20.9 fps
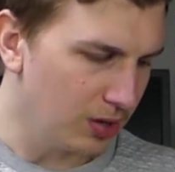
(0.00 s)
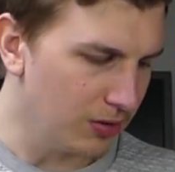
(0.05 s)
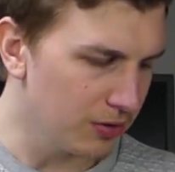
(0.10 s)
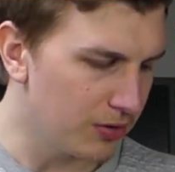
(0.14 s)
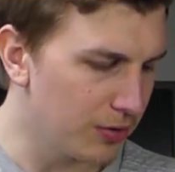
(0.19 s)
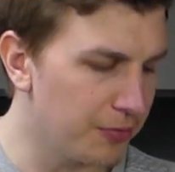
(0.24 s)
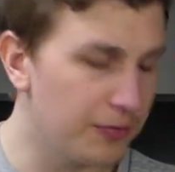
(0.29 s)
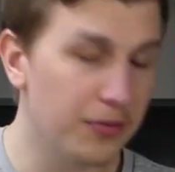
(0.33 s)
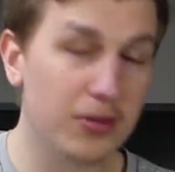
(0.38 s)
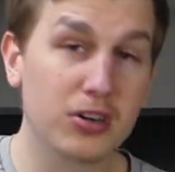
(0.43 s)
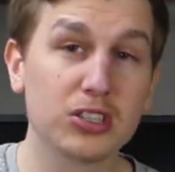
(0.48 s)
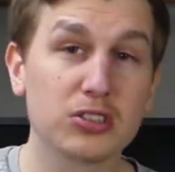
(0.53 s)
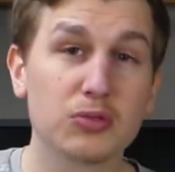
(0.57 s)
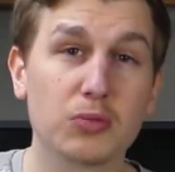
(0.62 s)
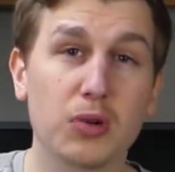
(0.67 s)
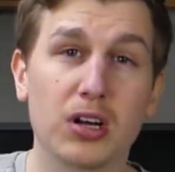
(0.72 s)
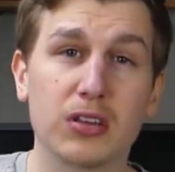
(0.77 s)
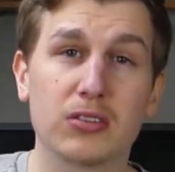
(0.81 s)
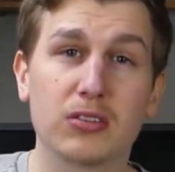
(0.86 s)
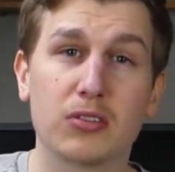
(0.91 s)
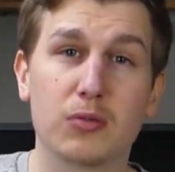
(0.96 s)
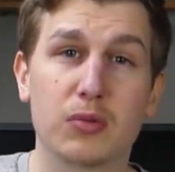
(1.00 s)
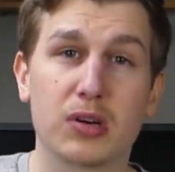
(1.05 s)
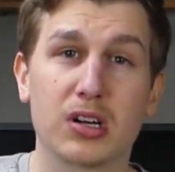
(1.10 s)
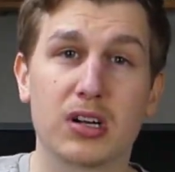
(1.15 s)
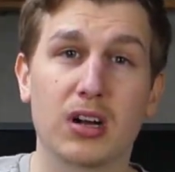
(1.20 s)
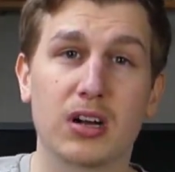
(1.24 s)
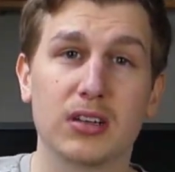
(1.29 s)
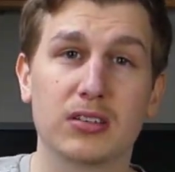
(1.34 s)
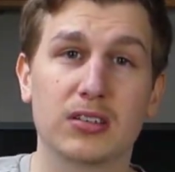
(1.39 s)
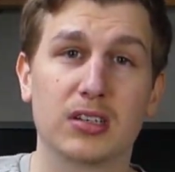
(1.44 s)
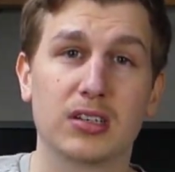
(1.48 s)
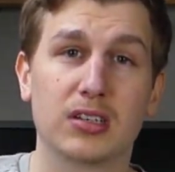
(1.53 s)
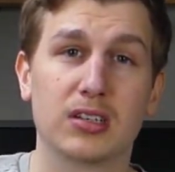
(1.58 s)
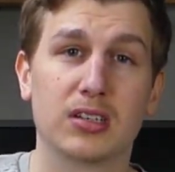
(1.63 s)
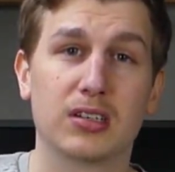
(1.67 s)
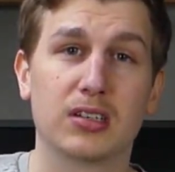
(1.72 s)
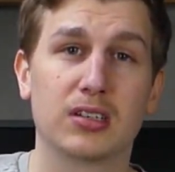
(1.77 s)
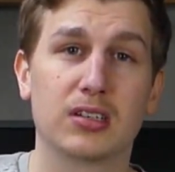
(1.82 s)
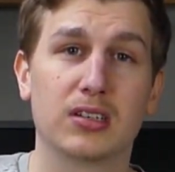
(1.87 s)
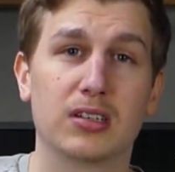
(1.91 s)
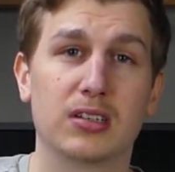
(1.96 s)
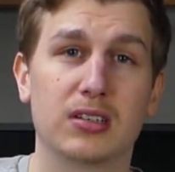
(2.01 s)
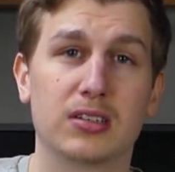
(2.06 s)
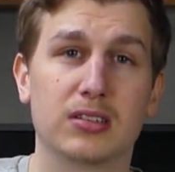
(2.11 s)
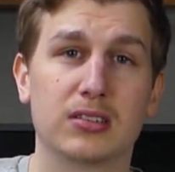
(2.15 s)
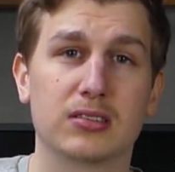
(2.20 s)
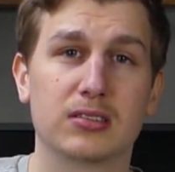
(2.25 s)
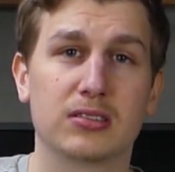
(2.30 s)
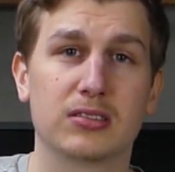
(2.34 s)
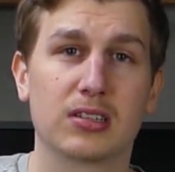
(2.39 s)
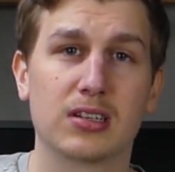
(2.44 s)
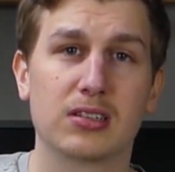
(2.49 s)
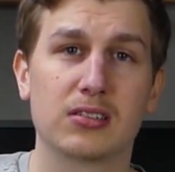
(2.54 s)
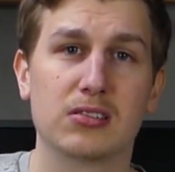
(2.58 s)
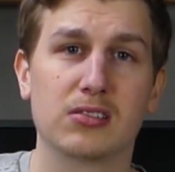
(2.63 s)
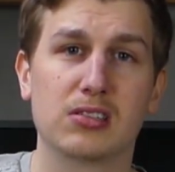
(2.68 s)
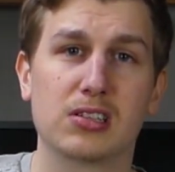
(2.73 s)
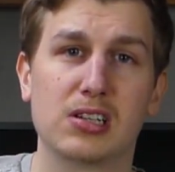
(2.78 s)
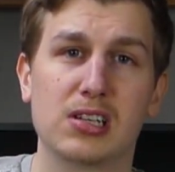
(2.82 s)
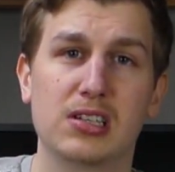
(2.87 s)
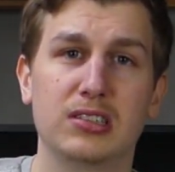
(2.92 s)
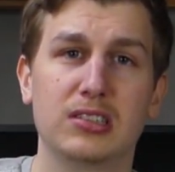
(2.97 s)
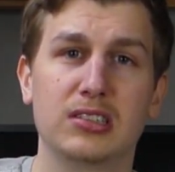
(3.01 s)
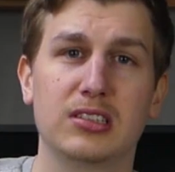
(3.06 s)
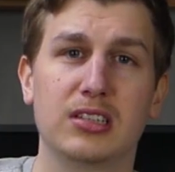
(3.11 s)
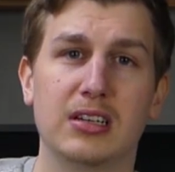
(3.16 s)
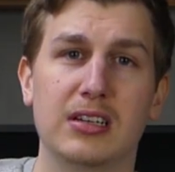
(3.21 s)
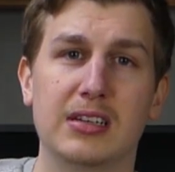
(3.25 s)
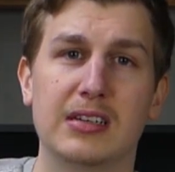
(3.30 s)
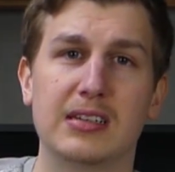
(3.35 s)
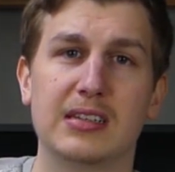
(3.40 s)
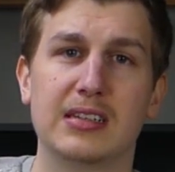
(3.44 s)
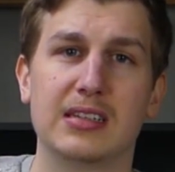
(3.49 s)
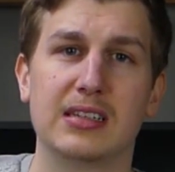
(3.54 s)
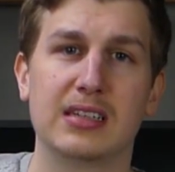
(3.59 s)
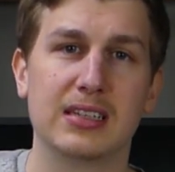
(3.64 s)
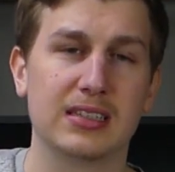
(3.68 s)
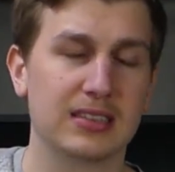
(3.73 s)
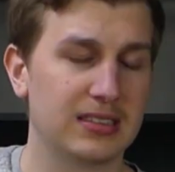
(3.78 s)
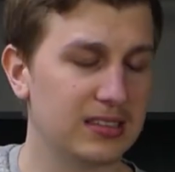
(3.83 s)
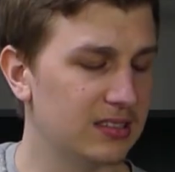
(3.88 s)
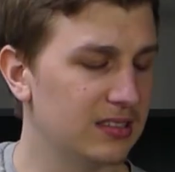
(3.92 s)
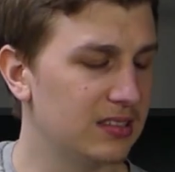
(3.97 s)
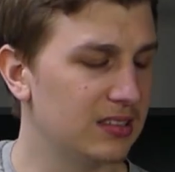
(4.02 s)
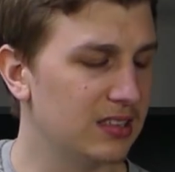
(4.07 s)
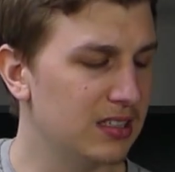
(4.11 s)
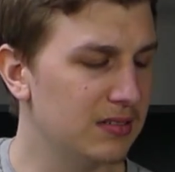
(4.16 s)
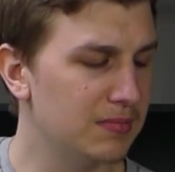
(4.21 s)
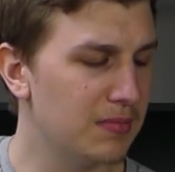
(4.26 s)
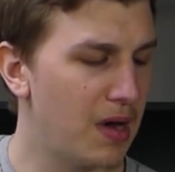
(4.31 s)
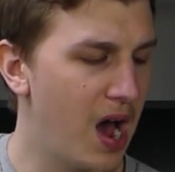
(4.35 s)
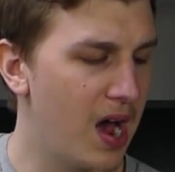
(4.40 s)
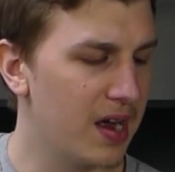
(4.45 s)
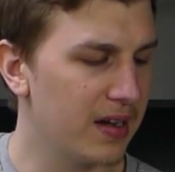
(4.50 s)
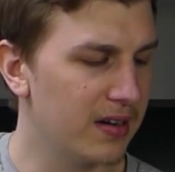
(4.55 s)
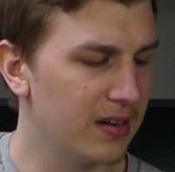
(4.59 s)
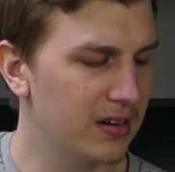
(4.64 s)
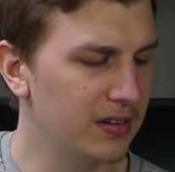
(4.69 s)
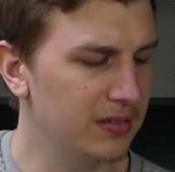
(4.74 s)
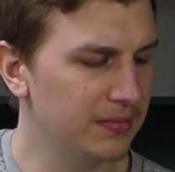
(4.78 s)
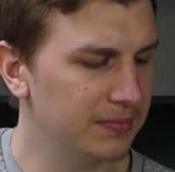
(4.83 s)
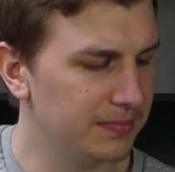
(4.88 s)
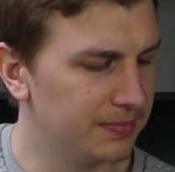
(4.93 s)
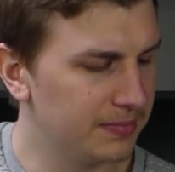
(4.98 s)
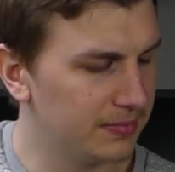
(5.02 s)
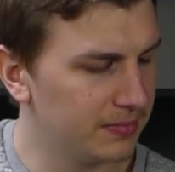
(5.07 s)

The first one we're gonna take a look at is an E minor.